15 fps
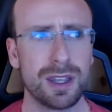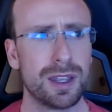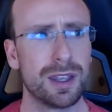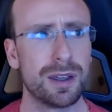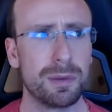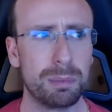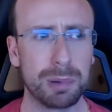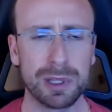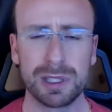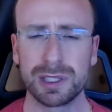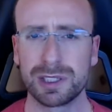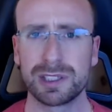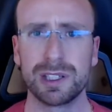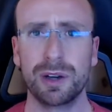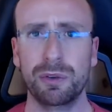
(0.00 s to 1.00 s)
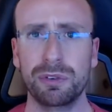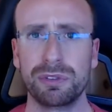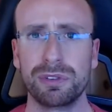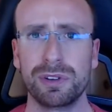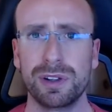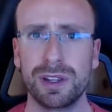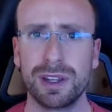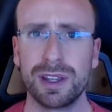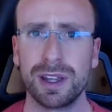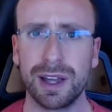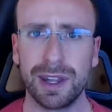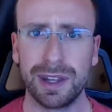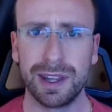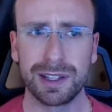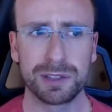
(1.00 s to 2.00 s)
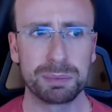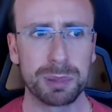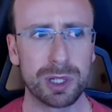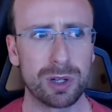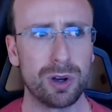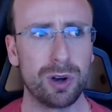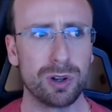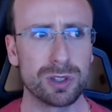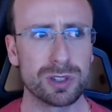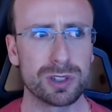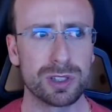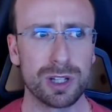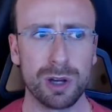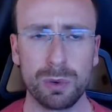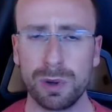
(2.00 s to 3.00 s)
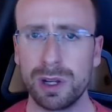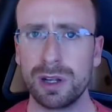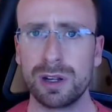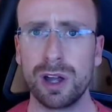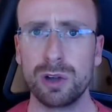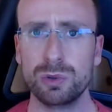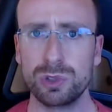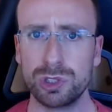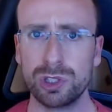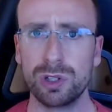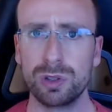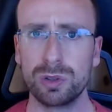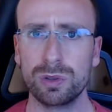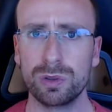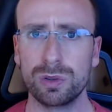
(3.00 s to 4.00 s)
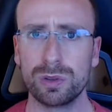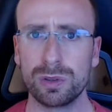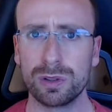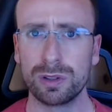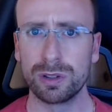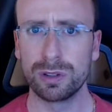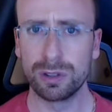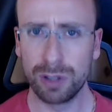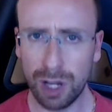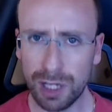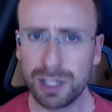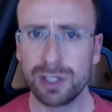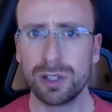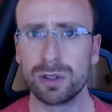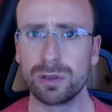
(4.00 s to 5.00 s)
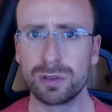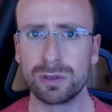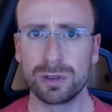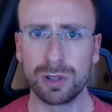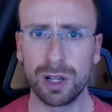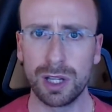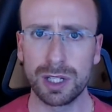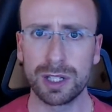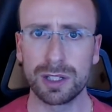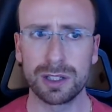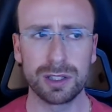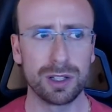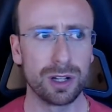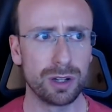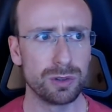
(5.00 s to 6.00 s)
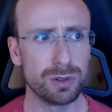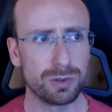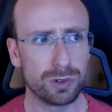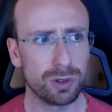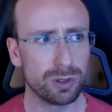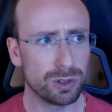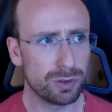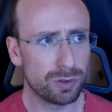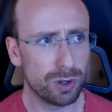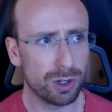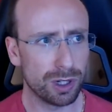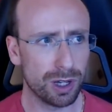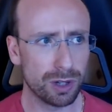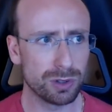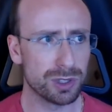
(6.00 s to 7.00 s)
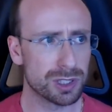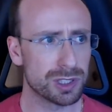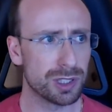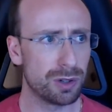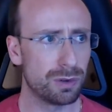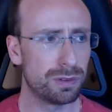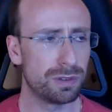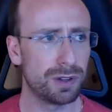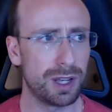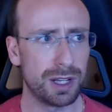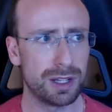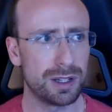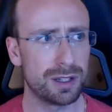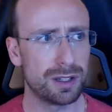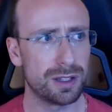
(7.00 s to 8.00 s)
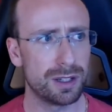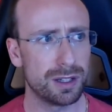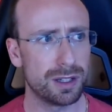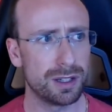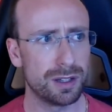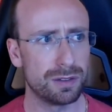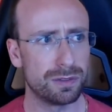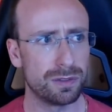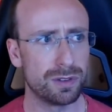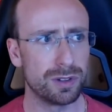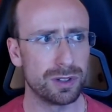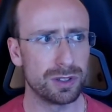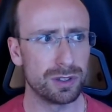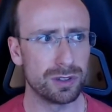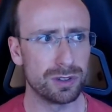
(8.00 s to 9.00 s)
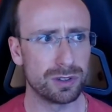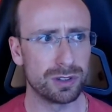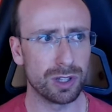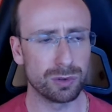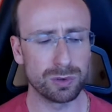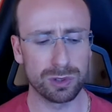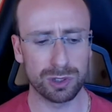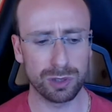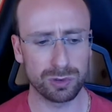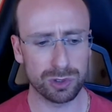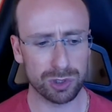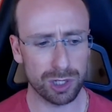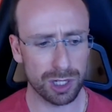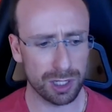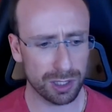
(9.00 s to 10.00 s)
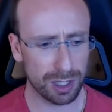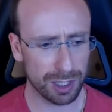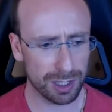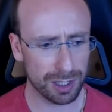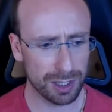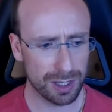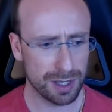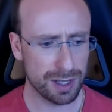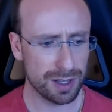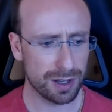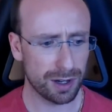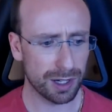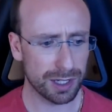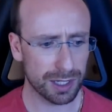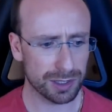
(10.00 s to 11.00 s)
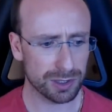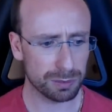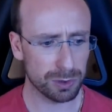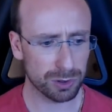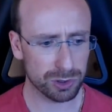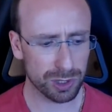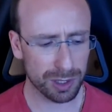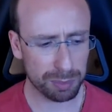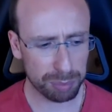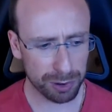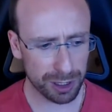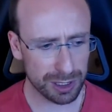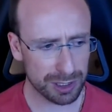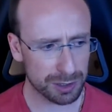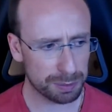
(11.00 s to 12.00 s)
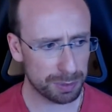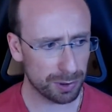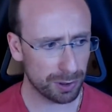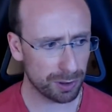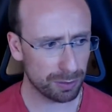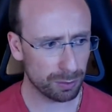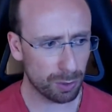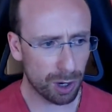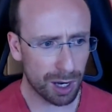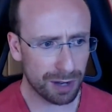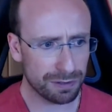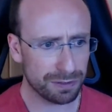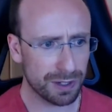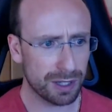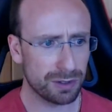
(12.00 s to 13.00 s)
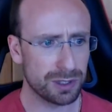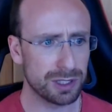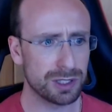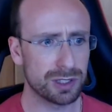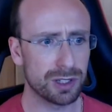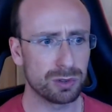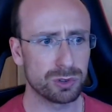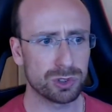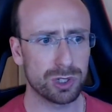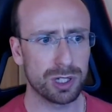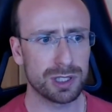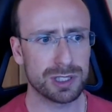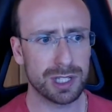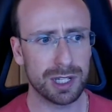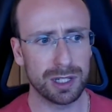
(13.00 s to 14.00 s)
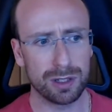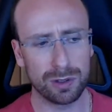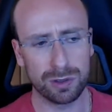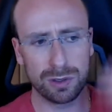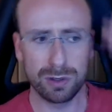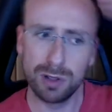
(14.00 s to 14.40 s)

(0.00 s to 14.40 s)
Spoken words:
Be yourself. And that's because no one knows you like you. Like, you know, you've got to know yourself, and if you don't try and, like, I guess I'm not trying to preach, but what I've found is don't try and take on